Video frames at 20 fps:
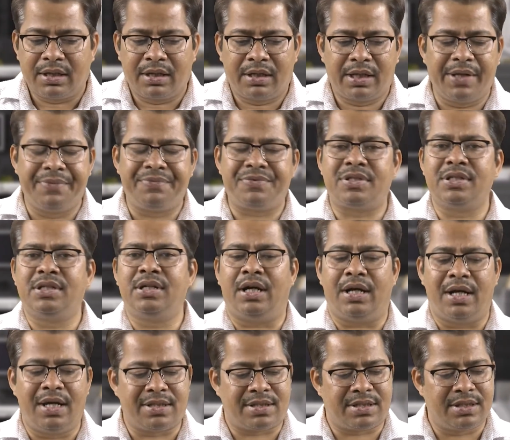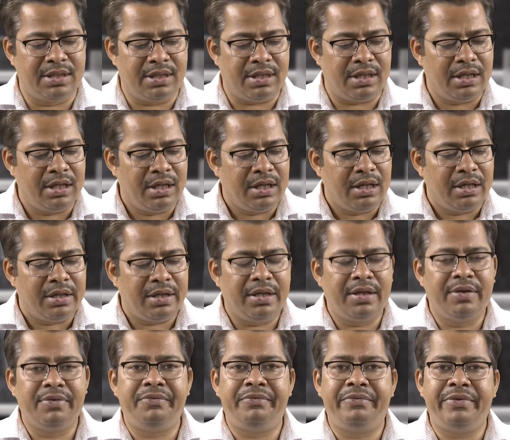gives us a
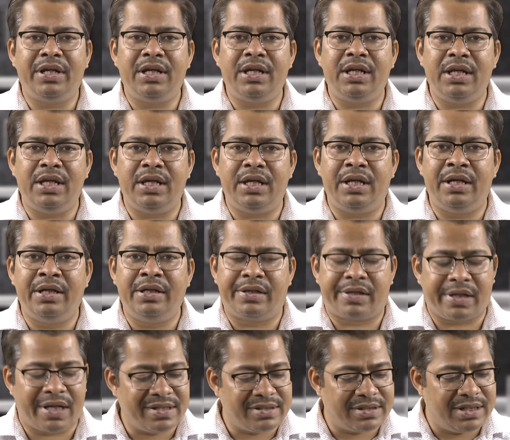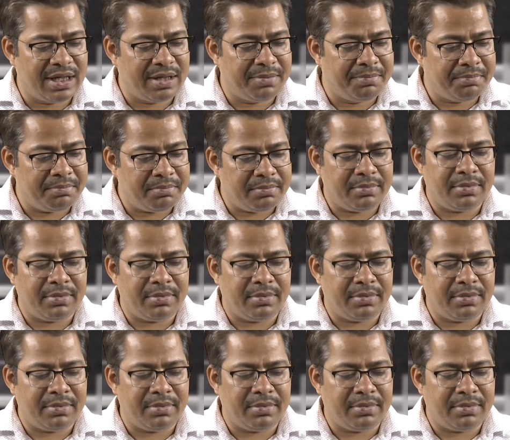very interesting